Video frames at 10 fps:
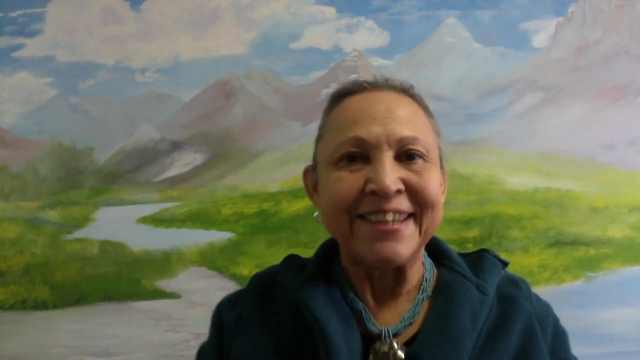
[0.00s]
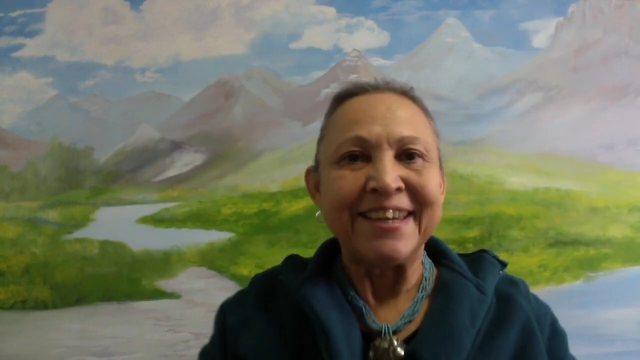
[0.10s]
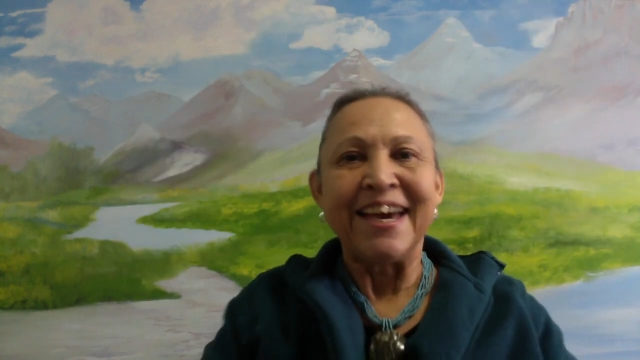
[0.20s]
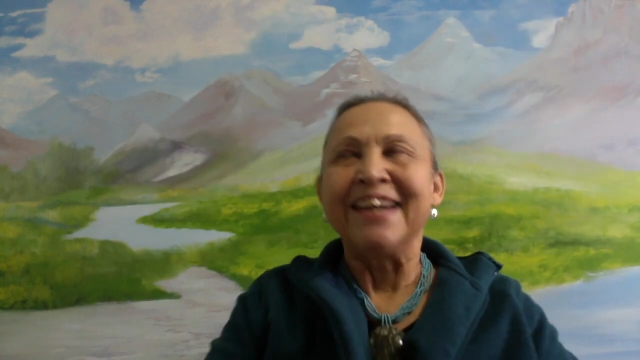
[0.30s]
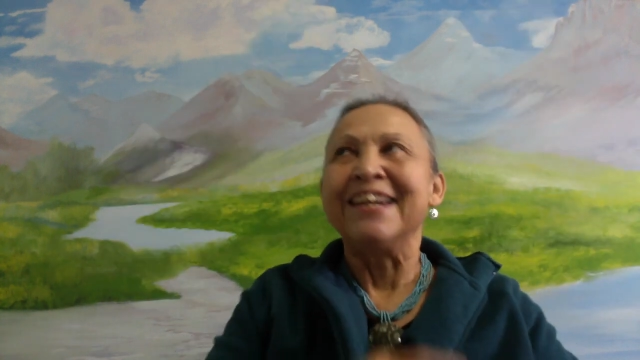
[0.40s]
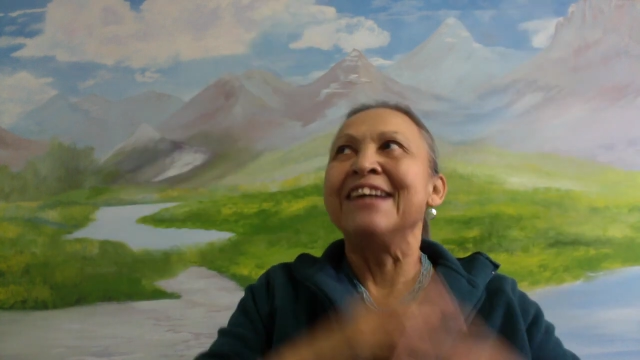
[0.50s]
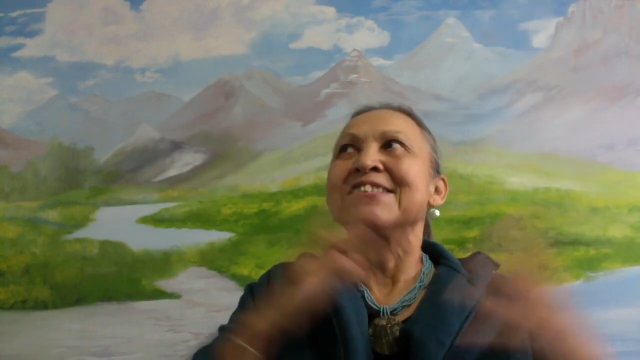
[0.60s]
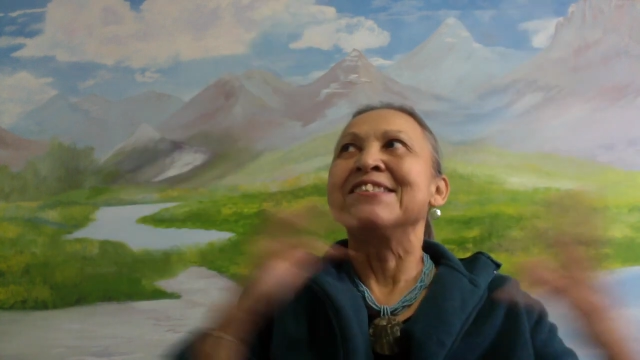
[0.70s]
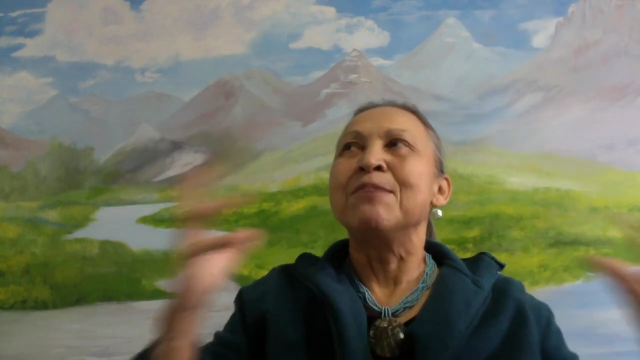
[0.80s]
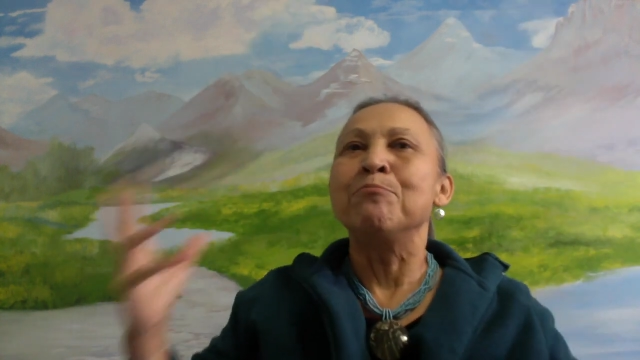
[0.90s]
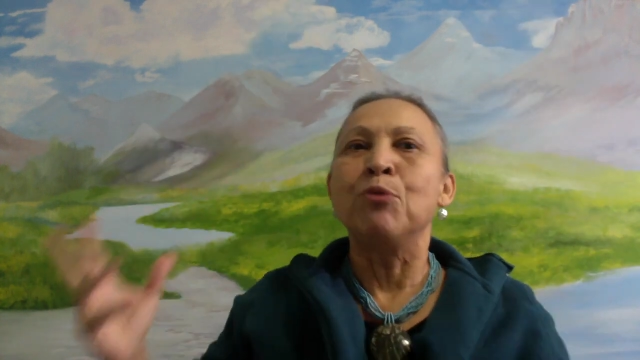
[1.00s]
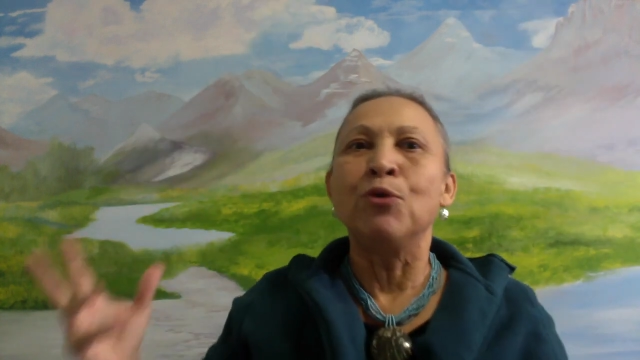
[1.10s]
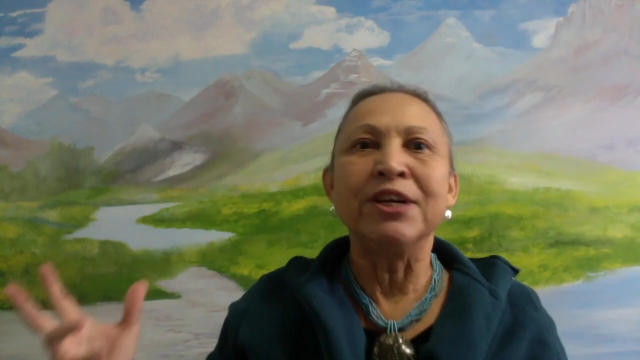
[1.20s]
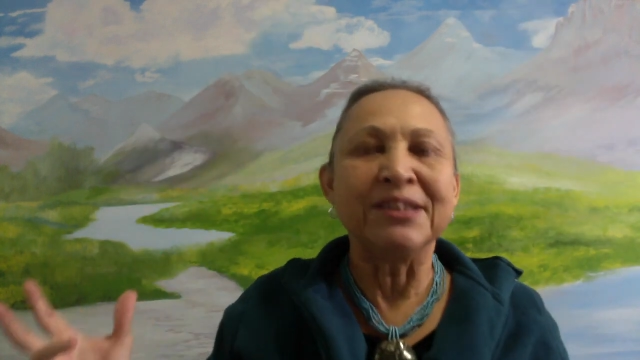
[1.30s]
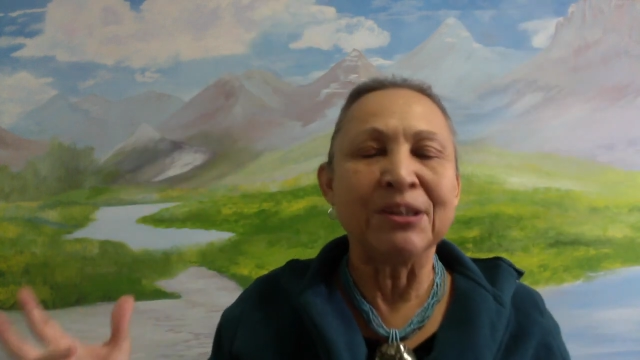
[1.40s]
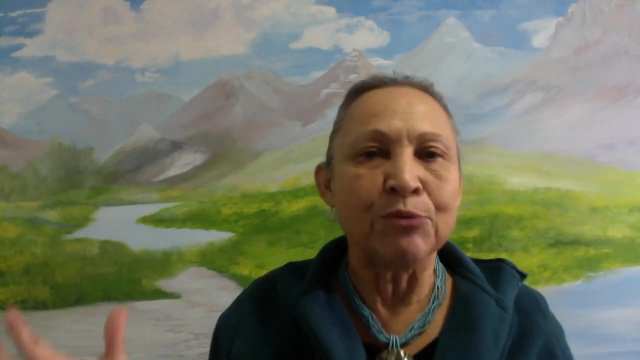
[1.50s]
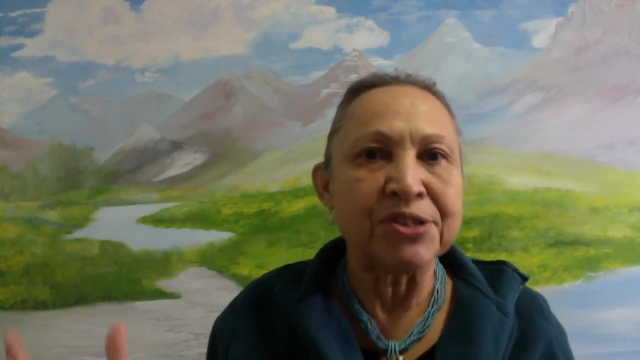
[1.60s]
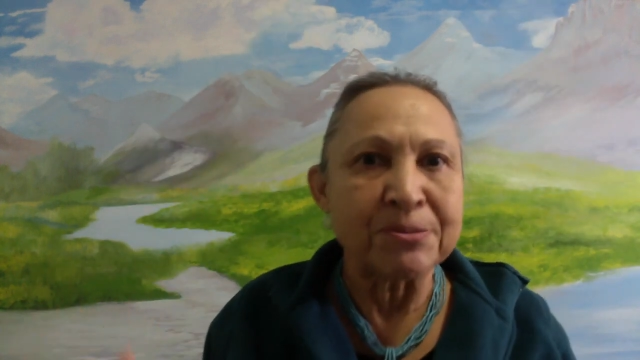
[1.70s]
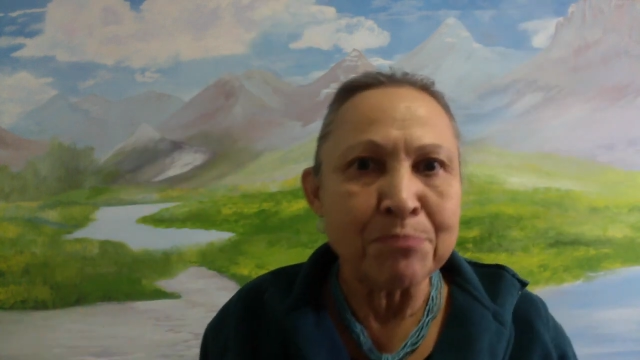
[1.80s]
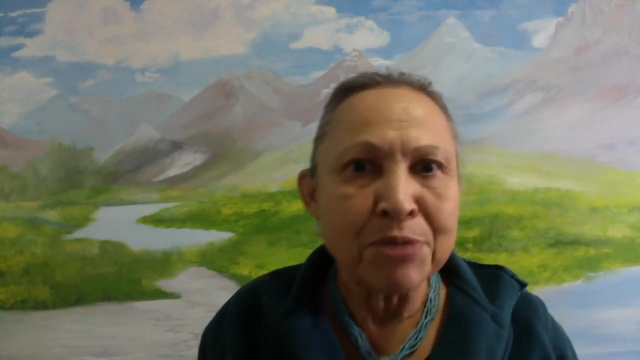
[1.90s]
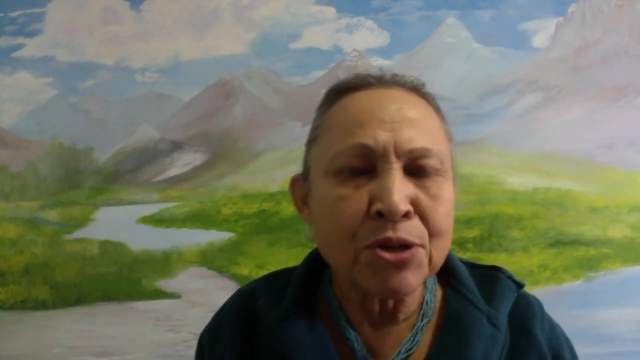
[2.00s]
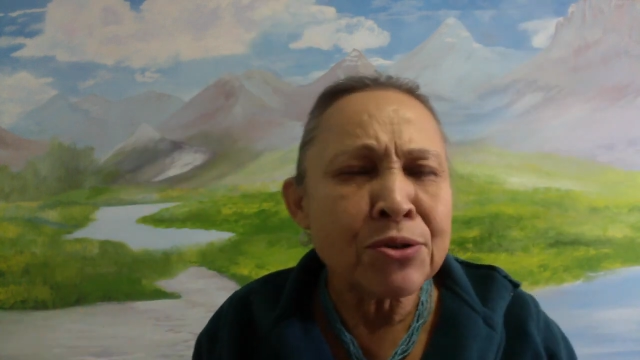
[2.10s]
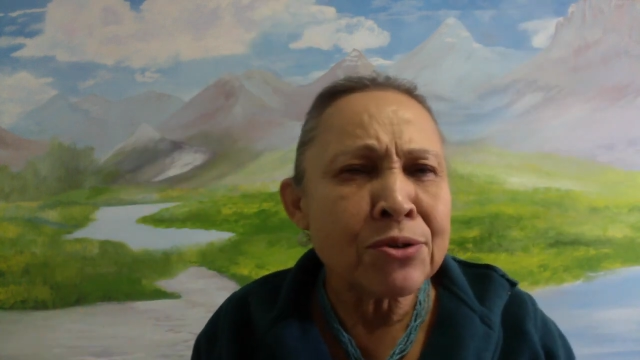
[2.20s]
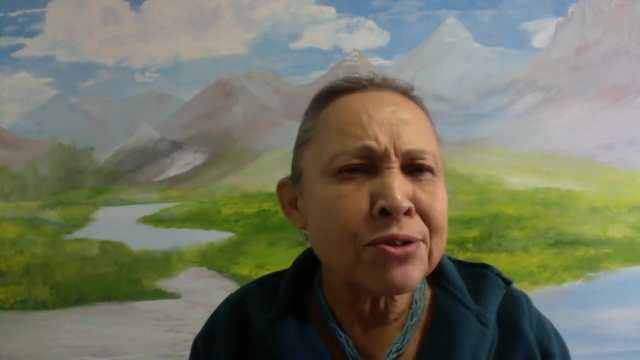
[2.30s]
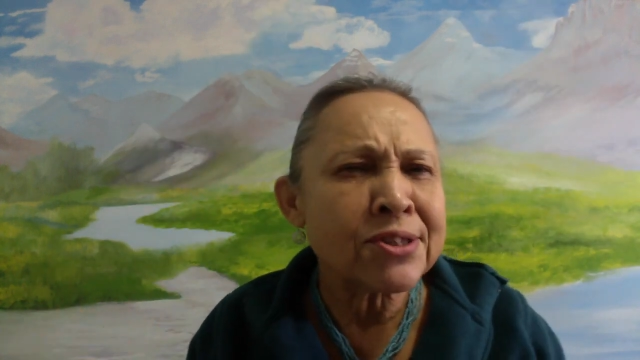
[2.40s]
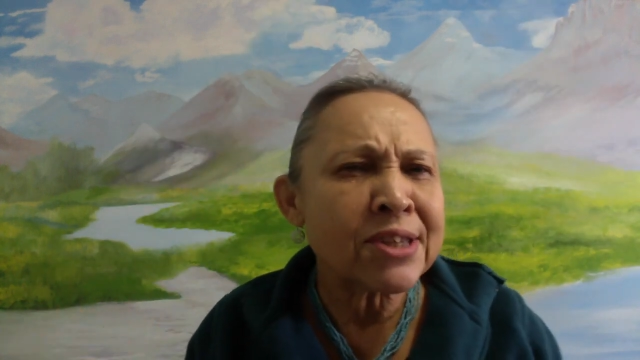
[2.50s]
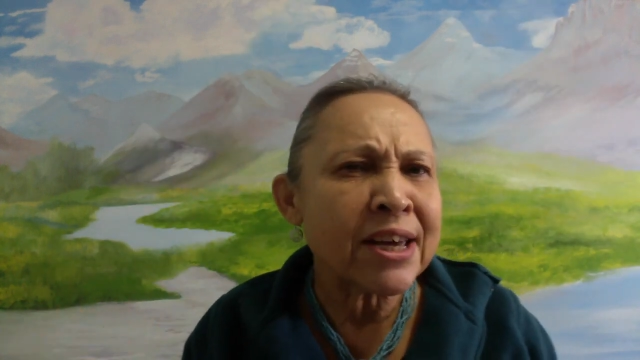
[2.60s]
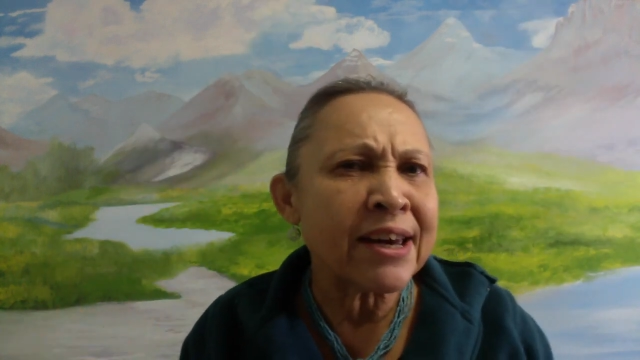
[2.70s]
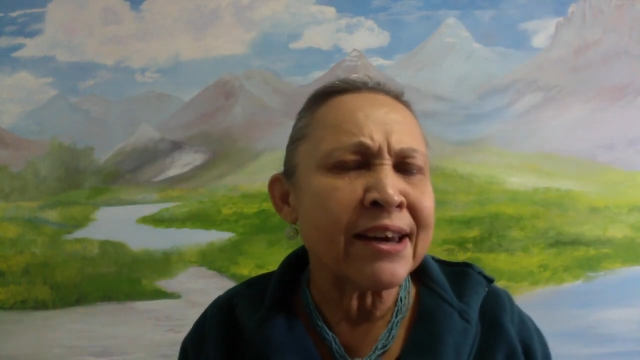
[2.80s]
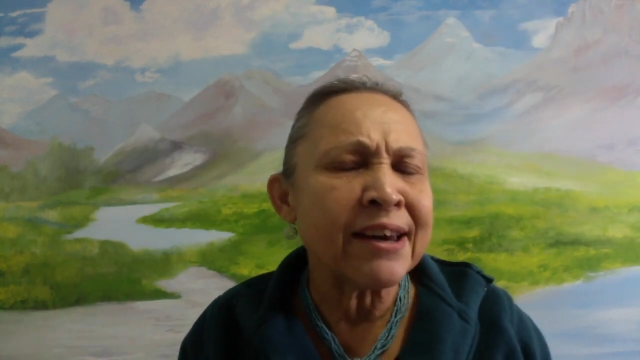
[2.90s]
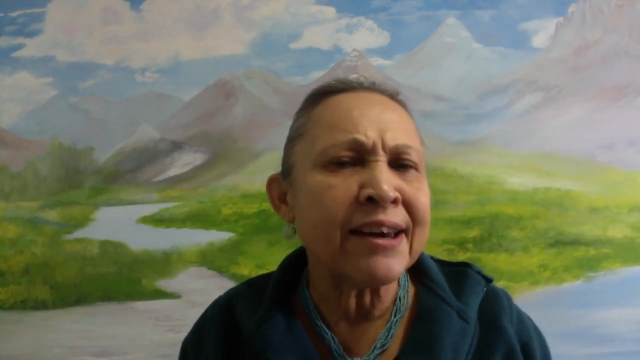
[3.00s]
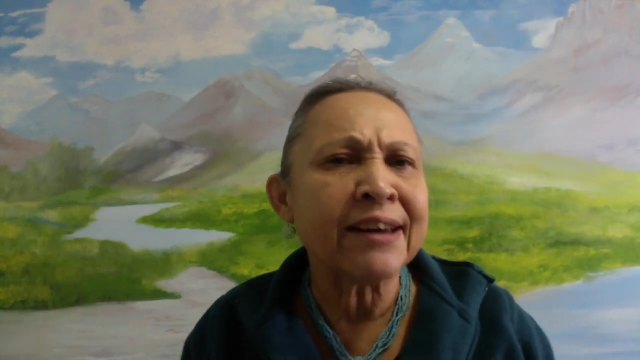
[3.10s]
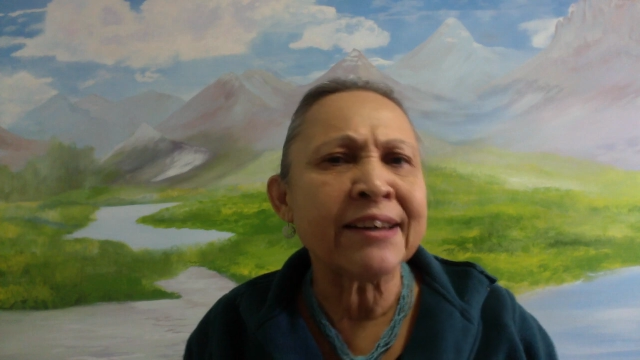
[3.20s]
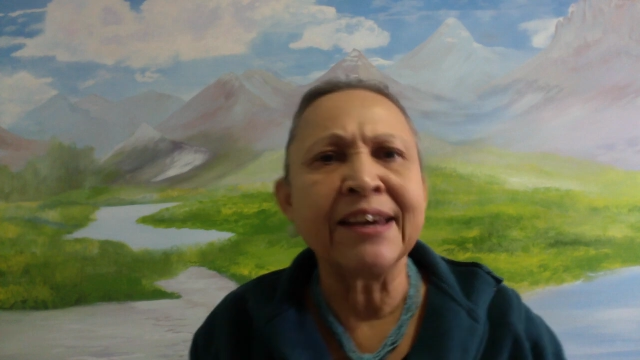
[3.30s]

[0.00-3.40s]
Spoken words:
And at some point there was music,